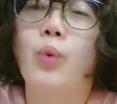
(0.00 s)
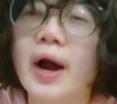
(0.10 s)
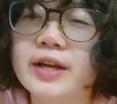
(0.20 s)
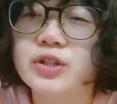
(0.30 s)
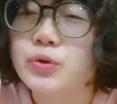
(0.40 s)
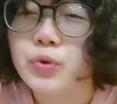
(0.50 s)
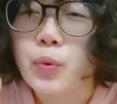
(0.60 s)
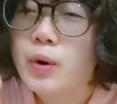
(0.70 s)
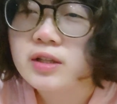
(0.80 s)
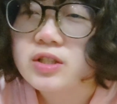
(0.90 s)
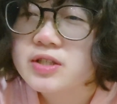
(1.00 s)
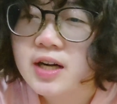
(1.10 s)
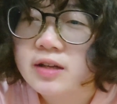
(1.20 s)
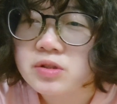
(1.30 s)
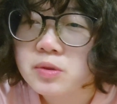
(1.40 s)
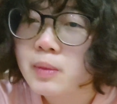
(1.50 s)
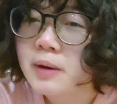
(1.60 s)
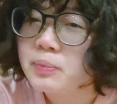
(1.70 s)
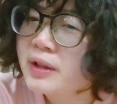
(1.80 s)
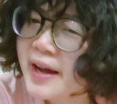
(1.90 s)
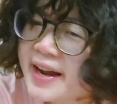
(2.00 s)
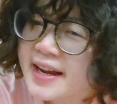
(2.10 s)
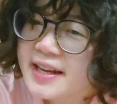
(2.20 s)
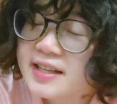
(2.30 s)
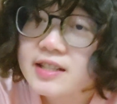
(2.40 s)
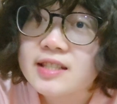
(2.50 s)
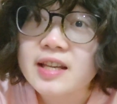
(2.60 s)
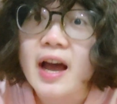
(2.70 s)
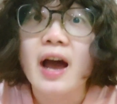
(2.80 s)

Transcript: Why do you want to come to my place?